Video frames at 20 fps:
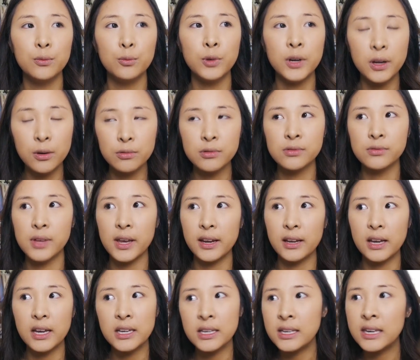when I was
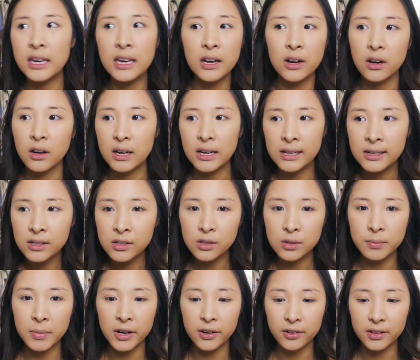like a year
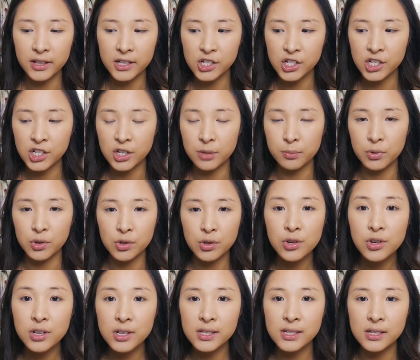into my relationship or
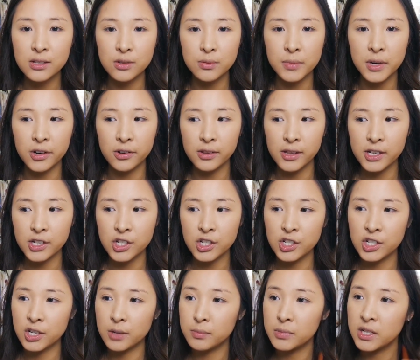two years into my
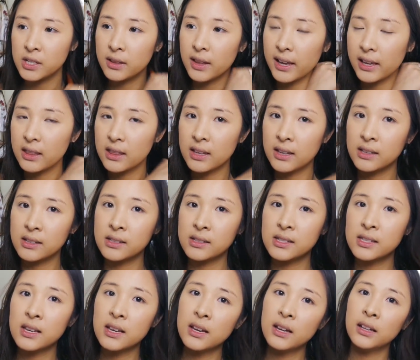relationship, did like
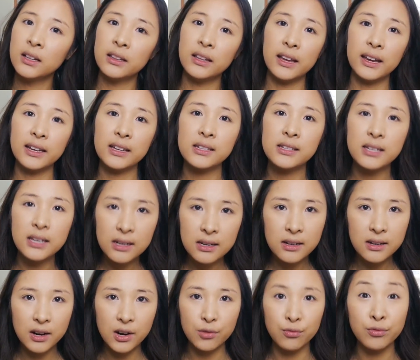things like
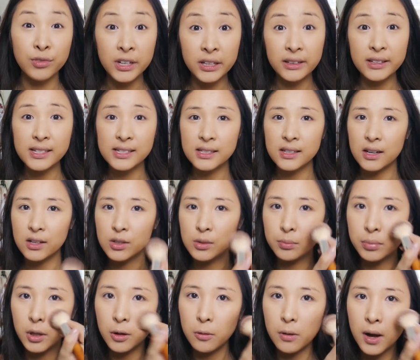Tinder really start to
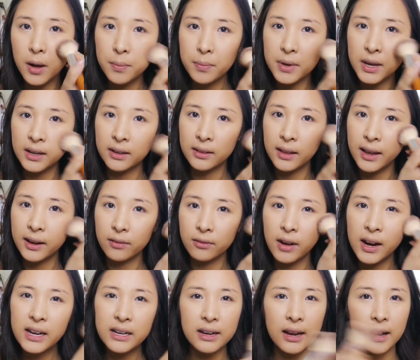blow up. And like
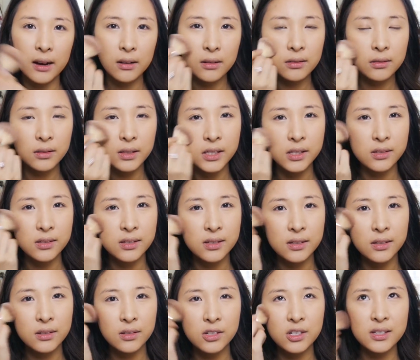right now,
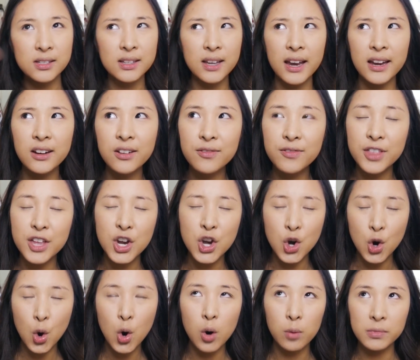it's just kind of the
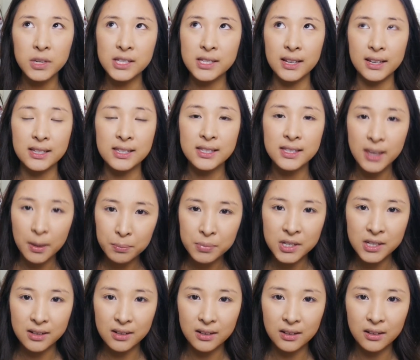norm. It's
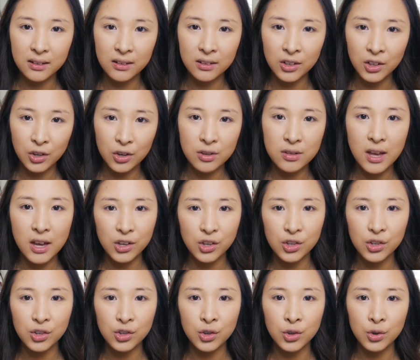accepted, you know, that
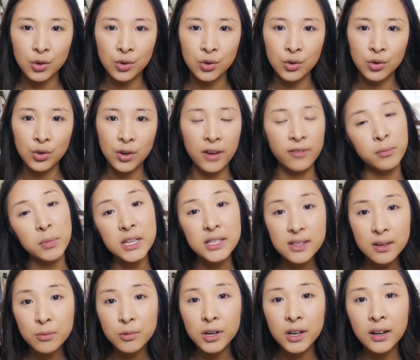you have met
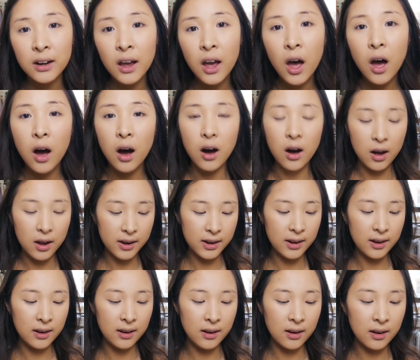someone
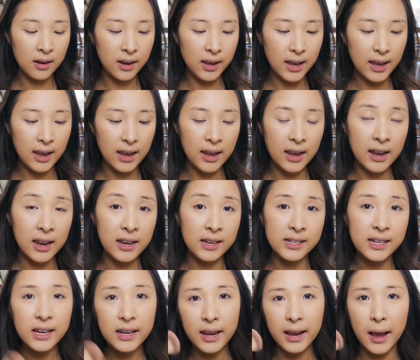on a
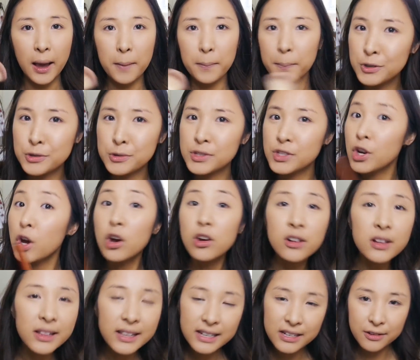dating app, which was
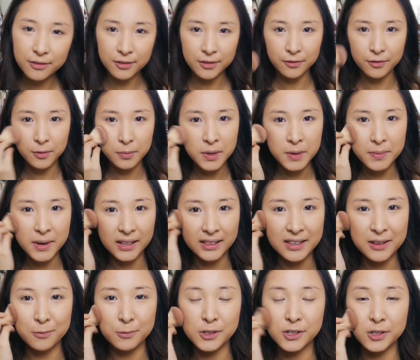totally different for me back
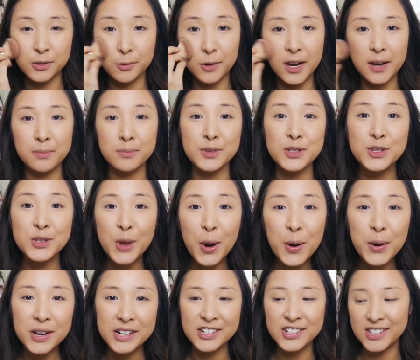then, which is why I'm
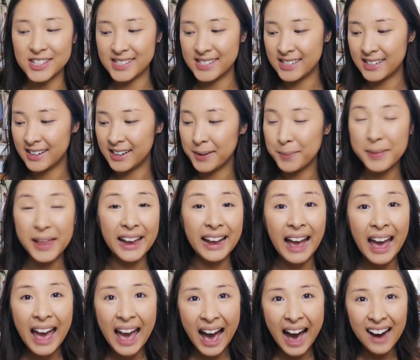so interested. And I'm
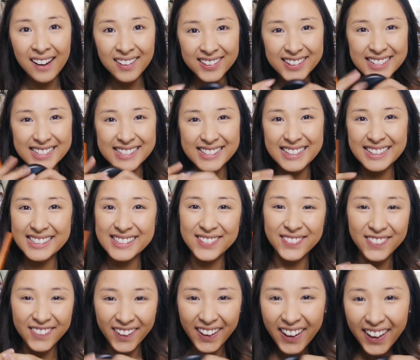like, how does this
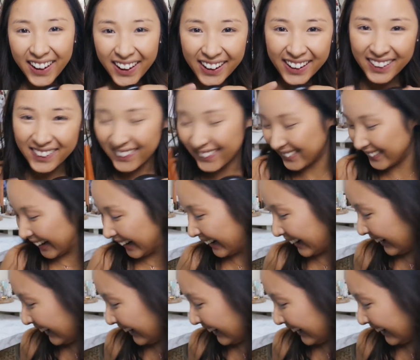work? Oh my